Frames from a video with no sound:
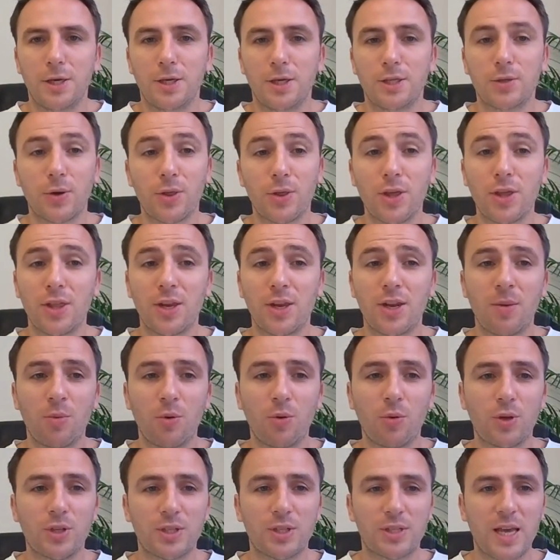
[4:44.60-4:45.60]
So I think the number
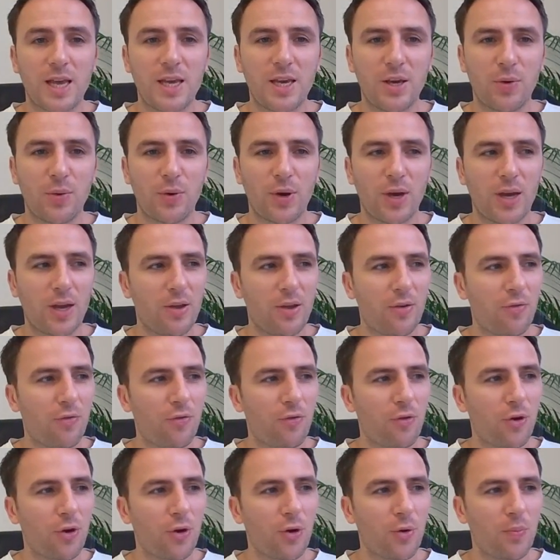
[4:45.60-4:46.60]
one takeaway
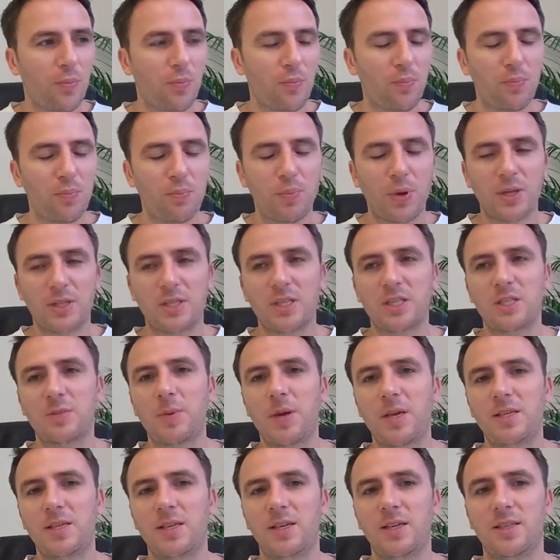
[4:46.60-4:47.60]
from
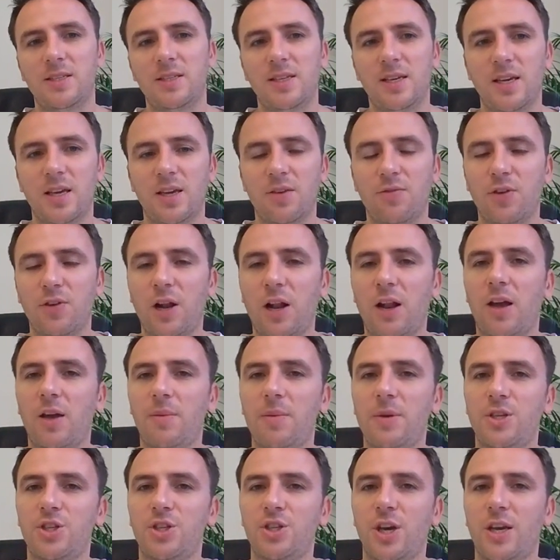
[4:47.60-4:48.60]
participating in Digging for
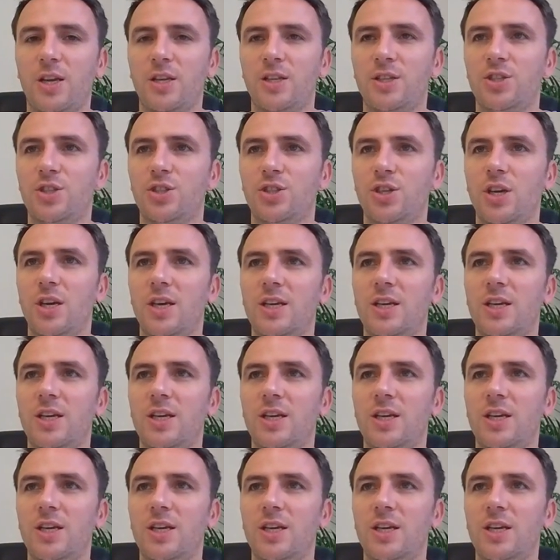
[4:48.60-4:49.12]
Climate Change